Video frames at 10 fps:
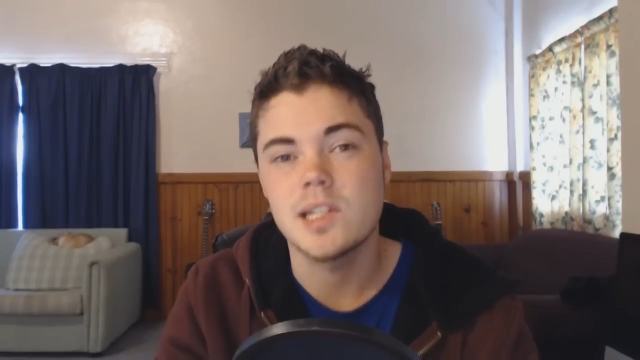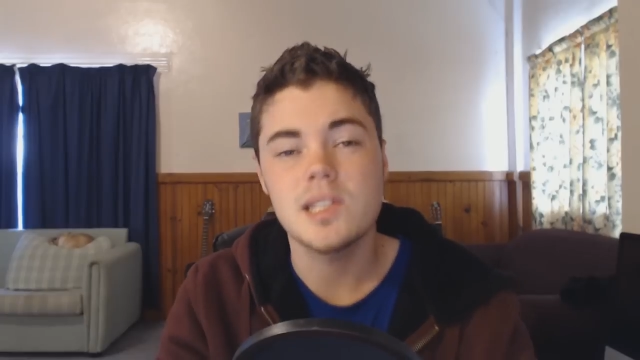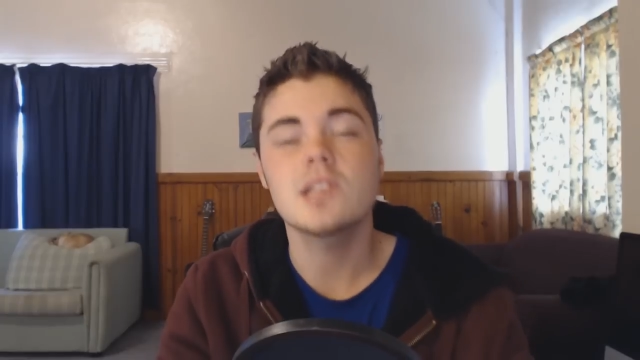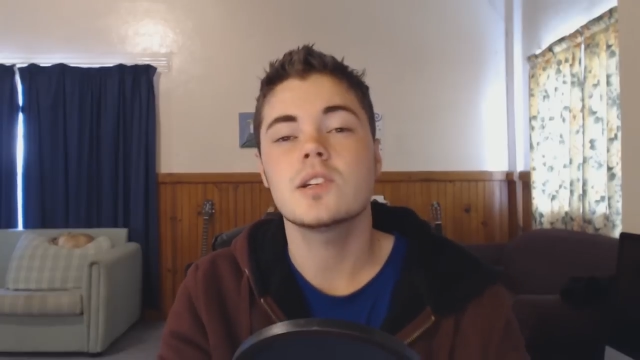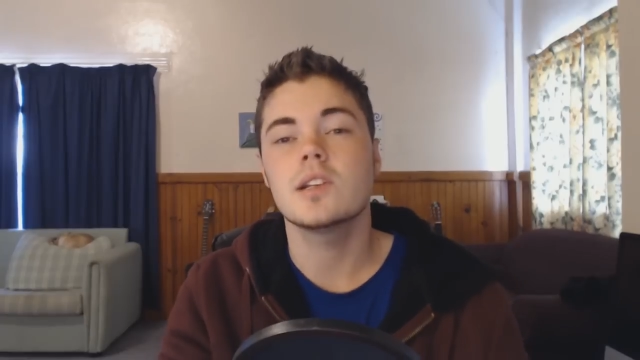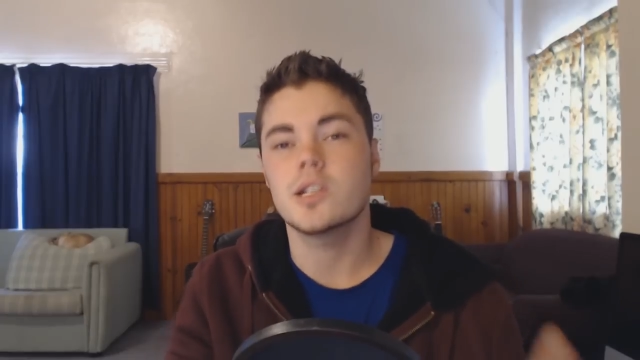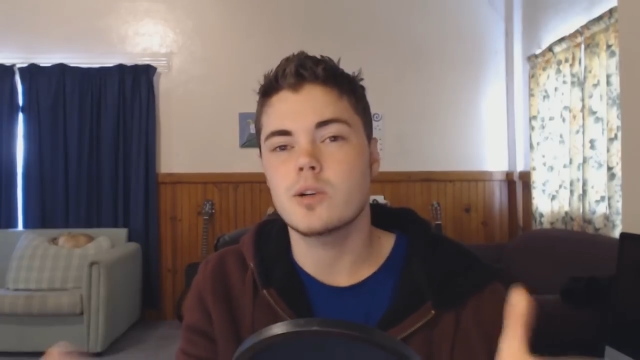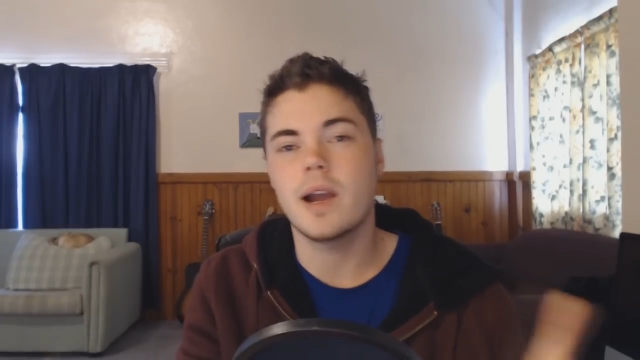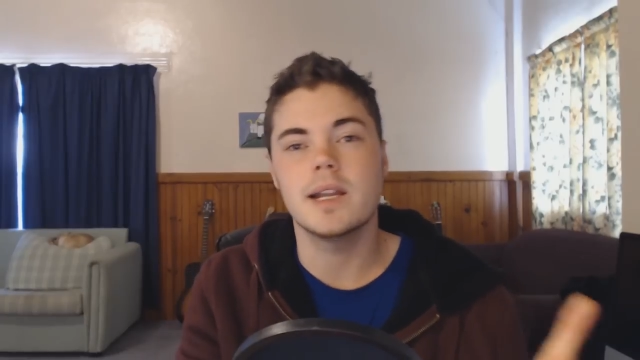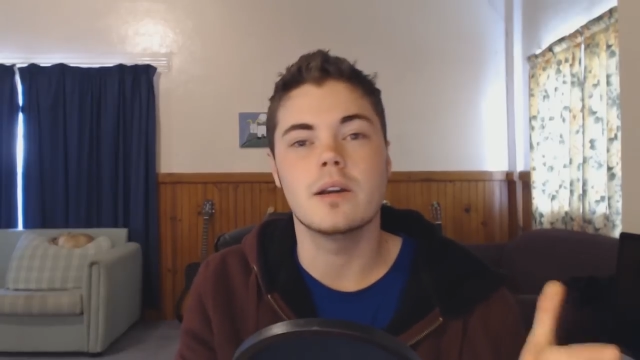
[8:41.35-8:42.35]
Essentially, you're
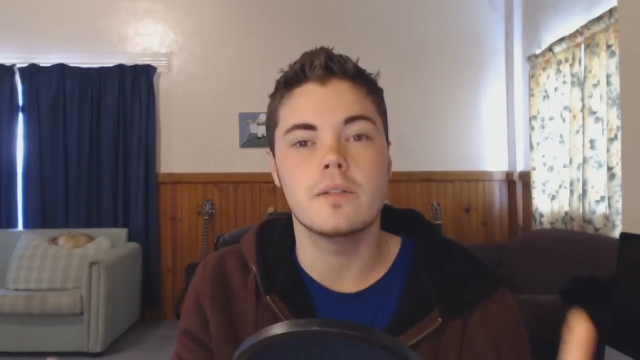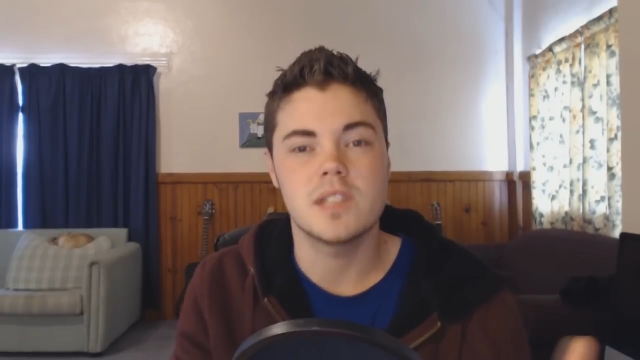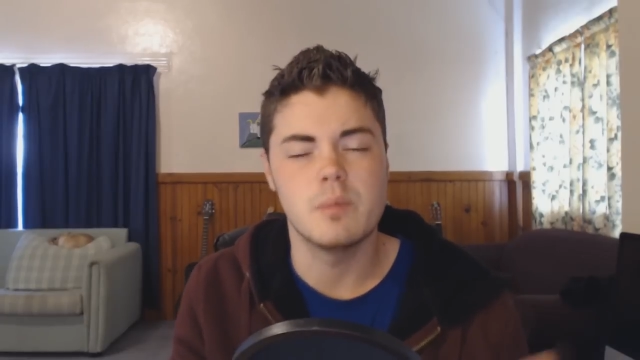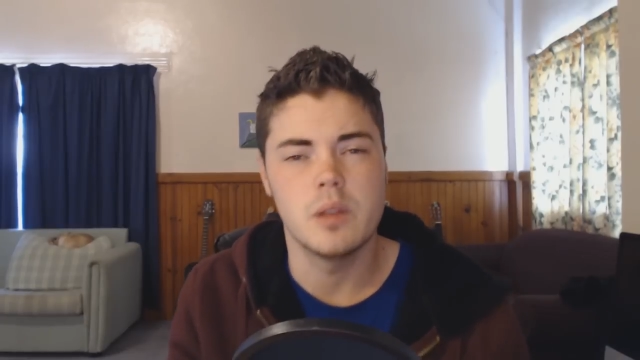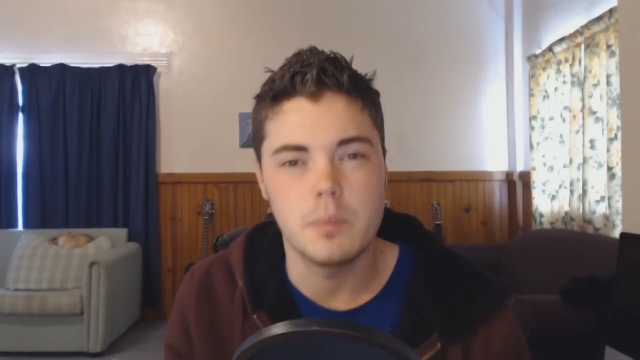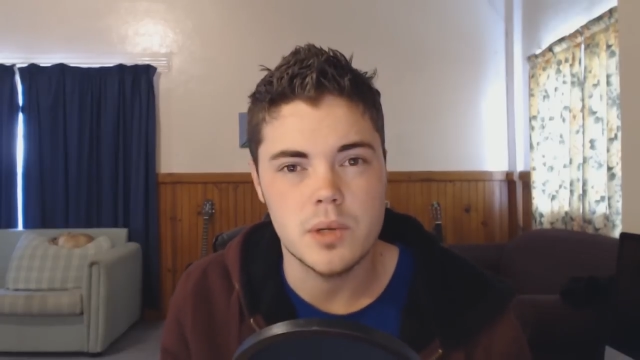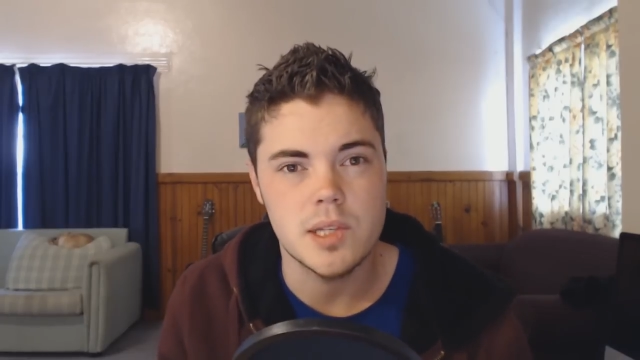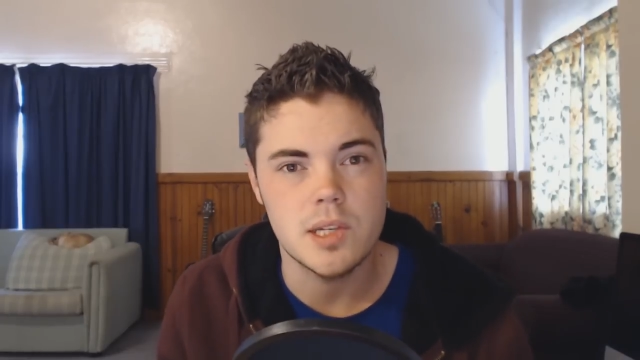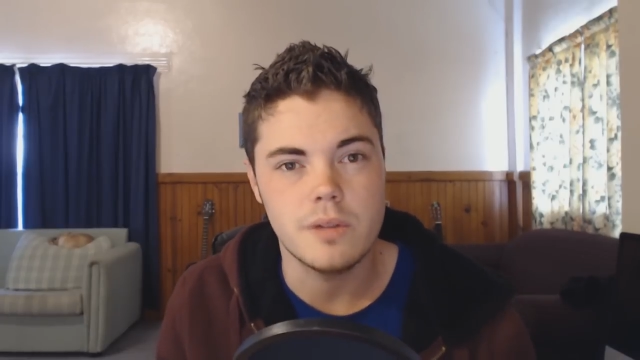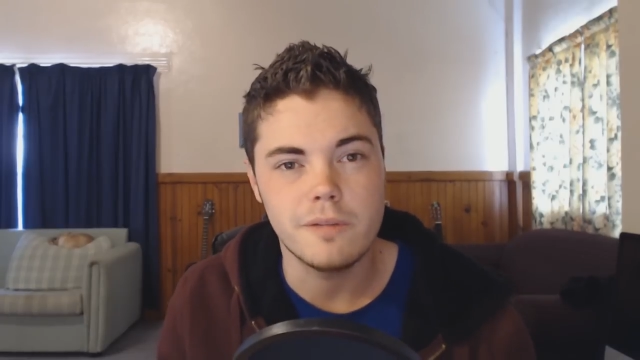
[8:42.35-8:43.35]
trading off some of the
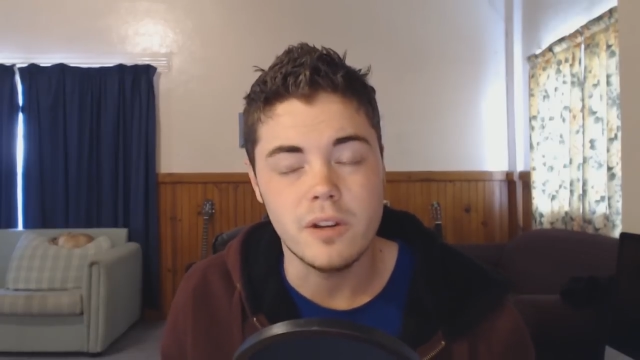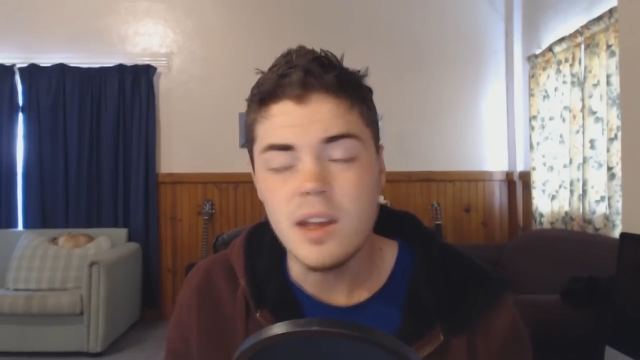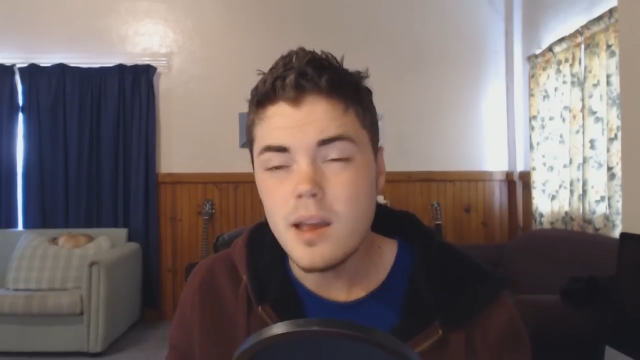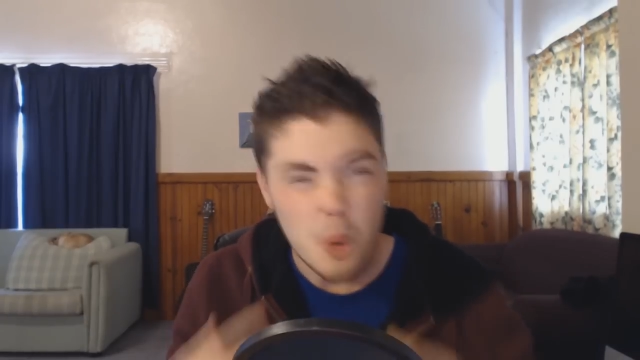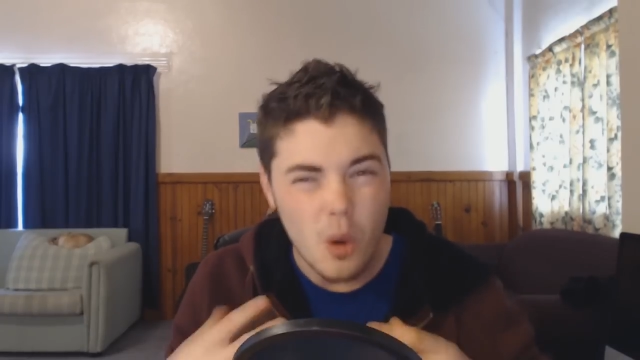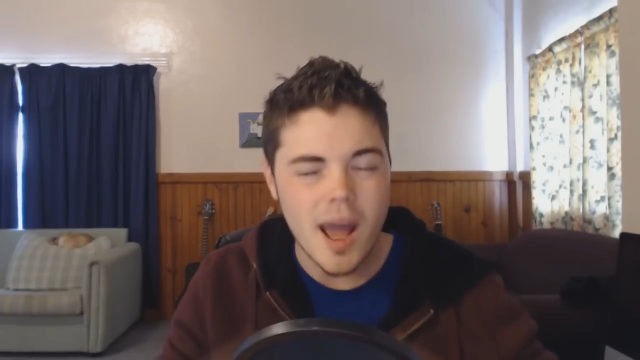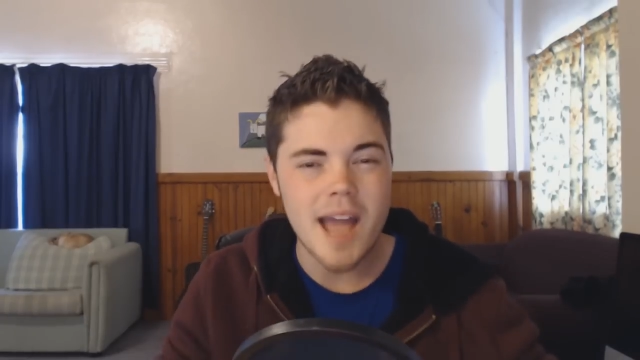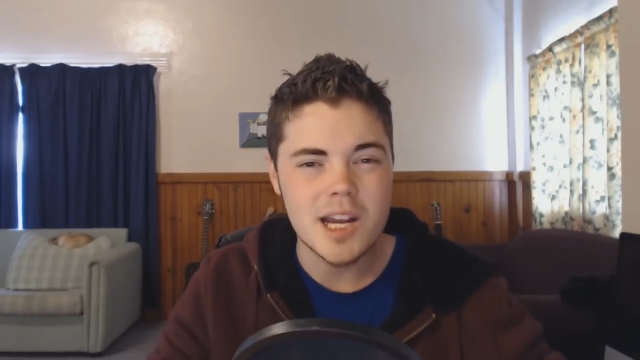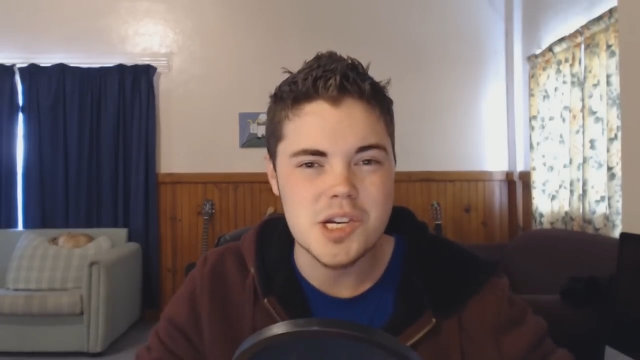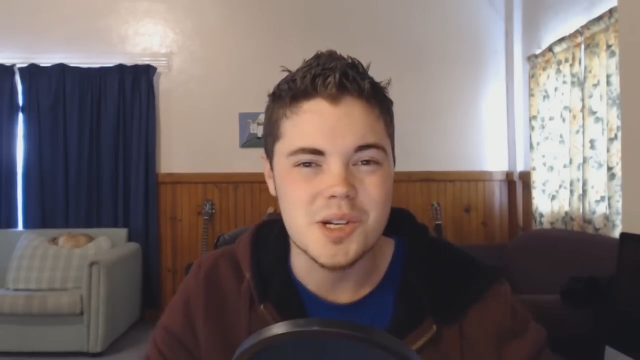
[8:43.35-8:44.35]
precision for more
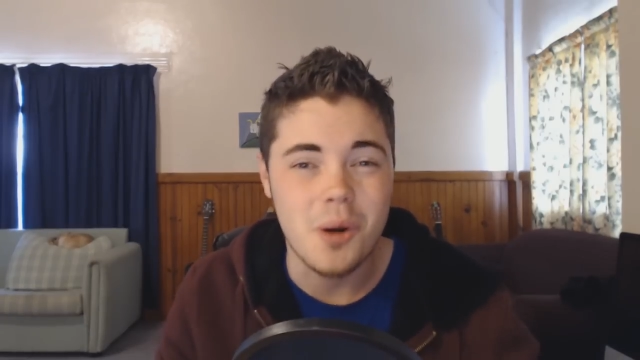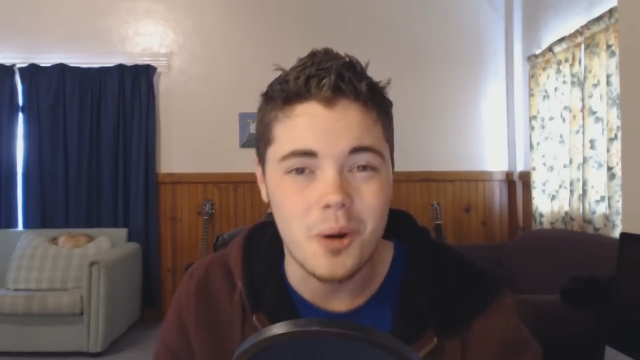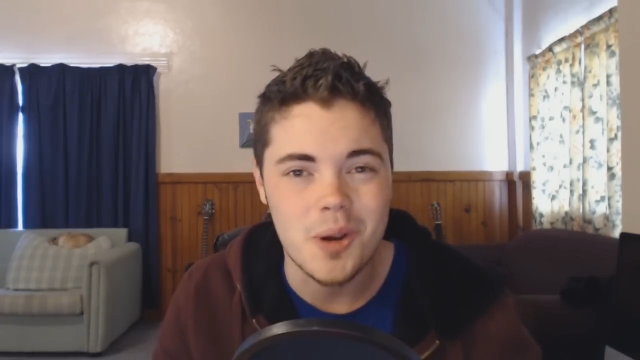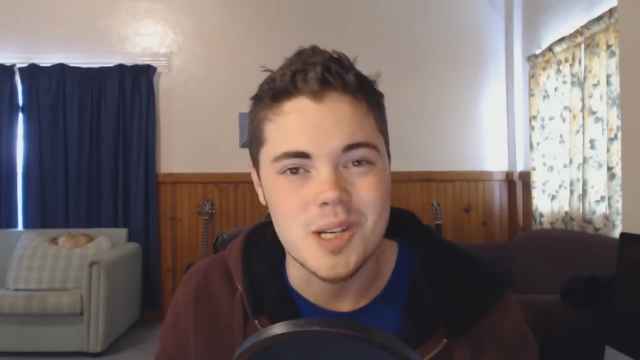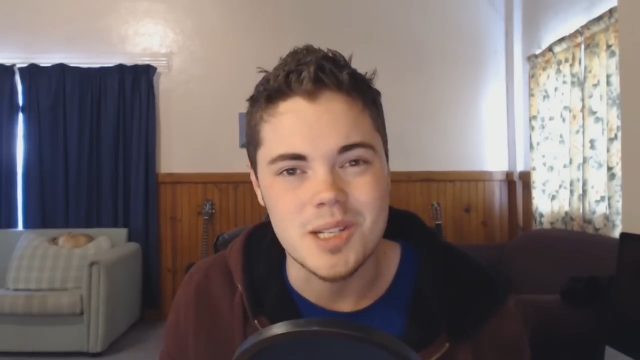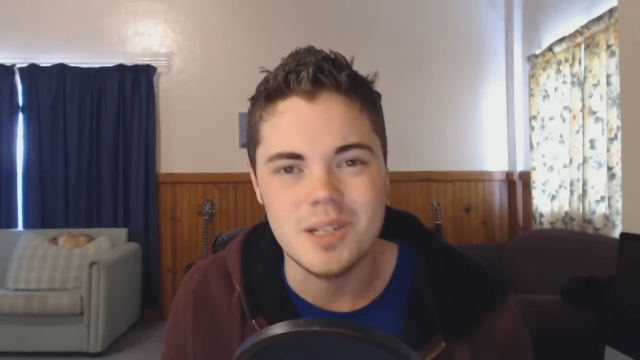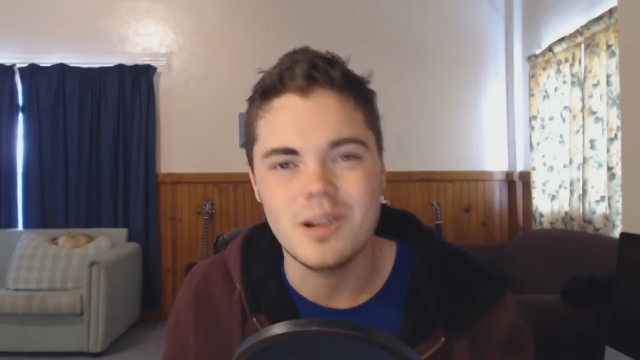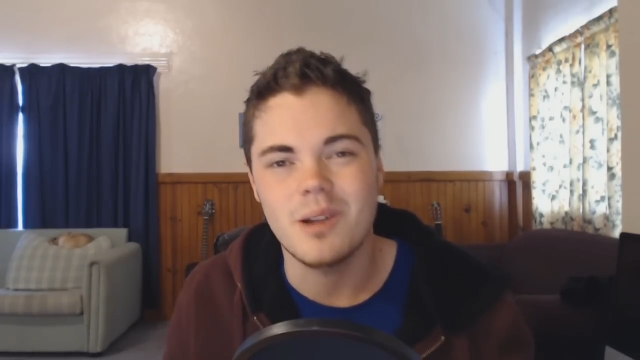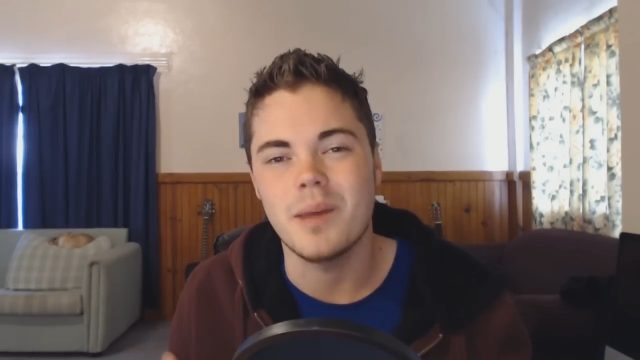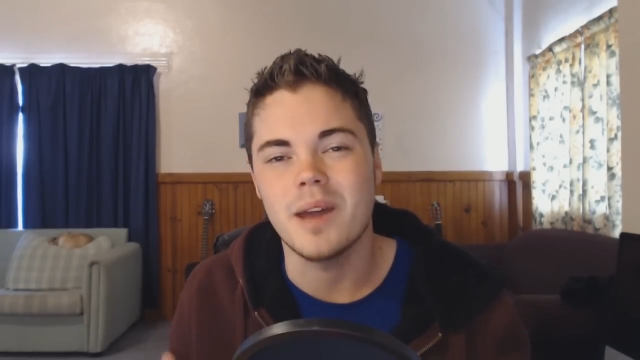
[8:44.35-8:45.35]
action-oriented
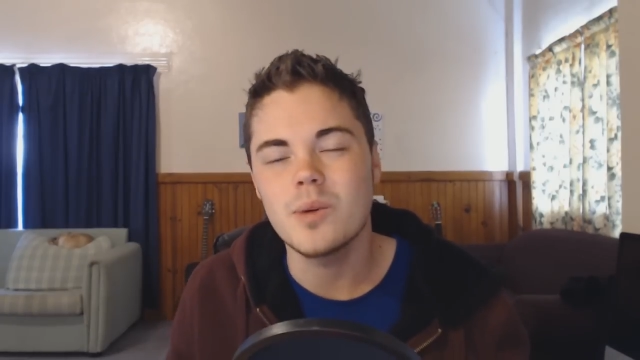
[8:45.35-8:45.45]
combat,